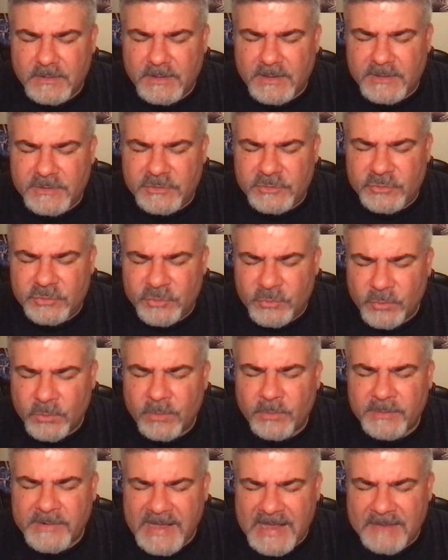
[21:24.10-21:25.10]
and you knew
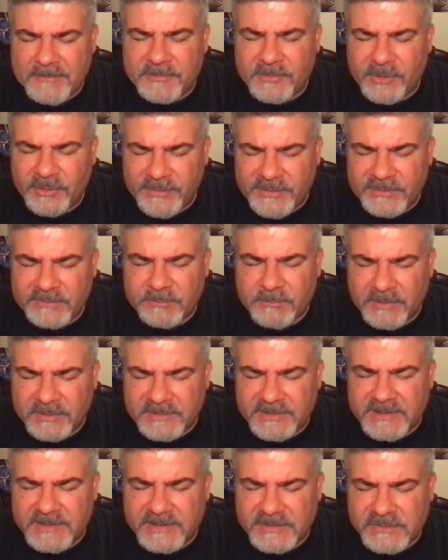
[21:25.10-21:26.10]
what would happen on this
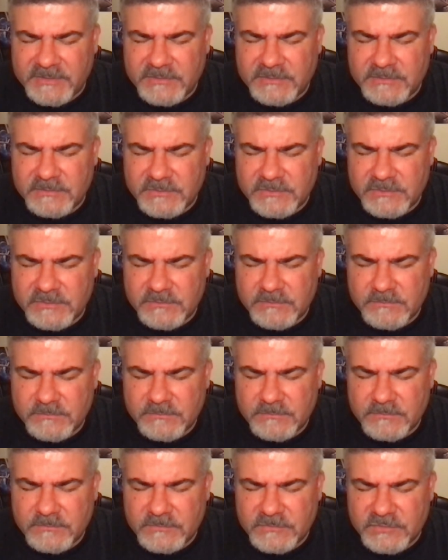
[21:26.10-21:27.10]
Monday,
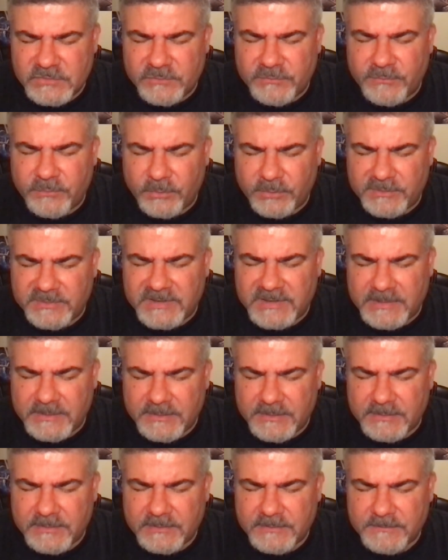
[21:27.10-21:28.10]
June
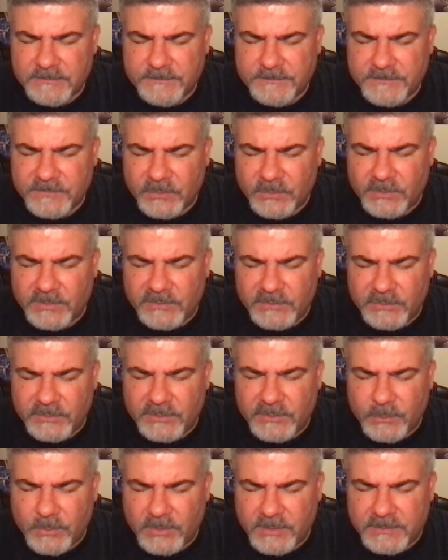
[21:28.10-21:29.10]
14th,
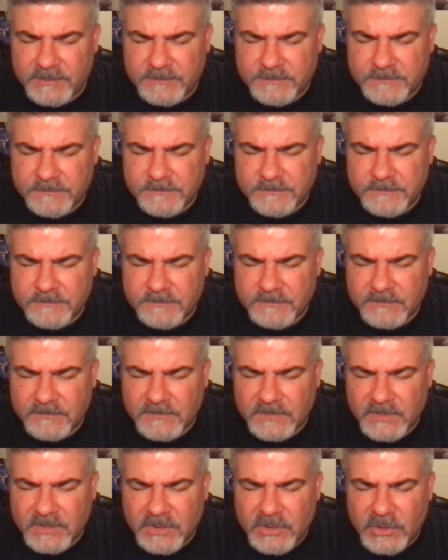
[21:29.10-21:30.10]
2021.
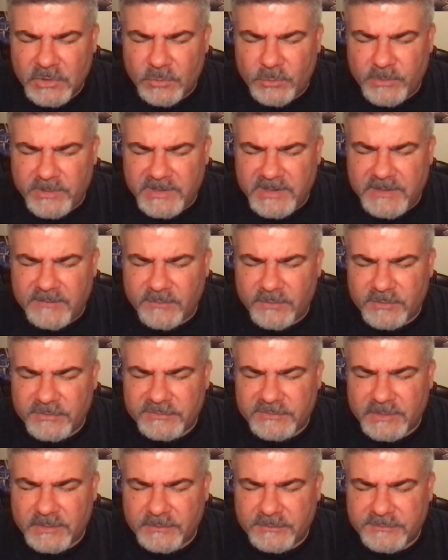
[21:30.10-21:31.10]
We give
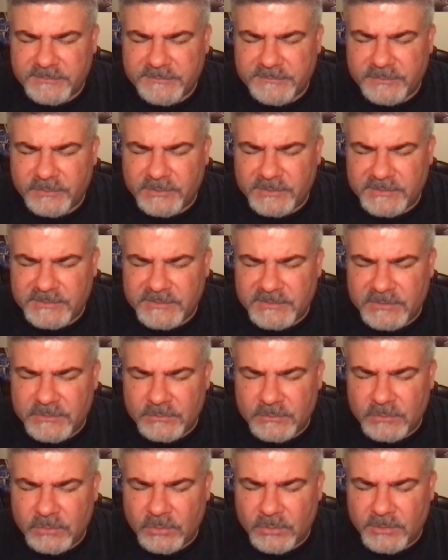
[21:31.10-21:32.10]
ourselves fully to
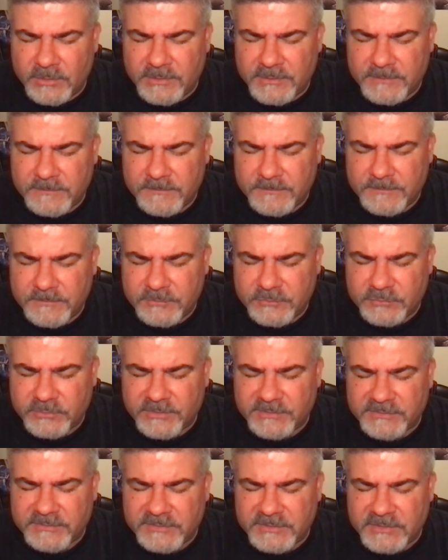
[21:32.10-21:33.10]
you, Lord,
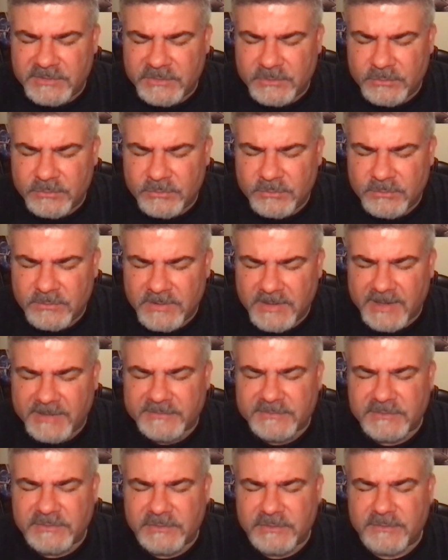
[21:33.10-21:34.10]
trusting you,
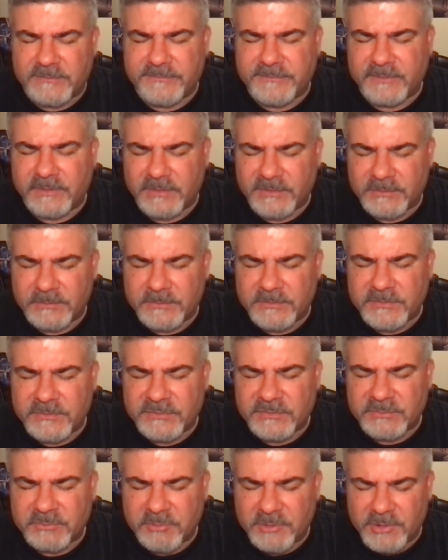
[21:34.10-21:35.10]
asking you to fill us with your
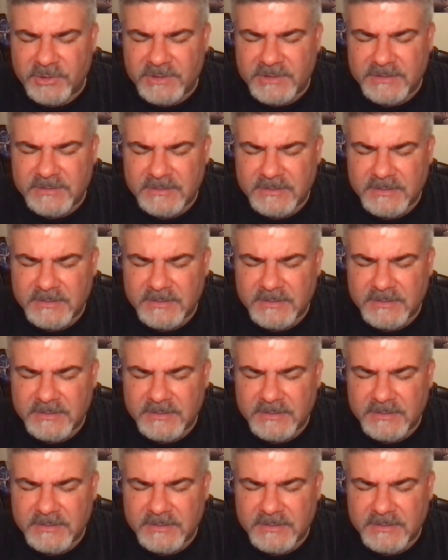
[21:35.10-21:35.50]
Spirit.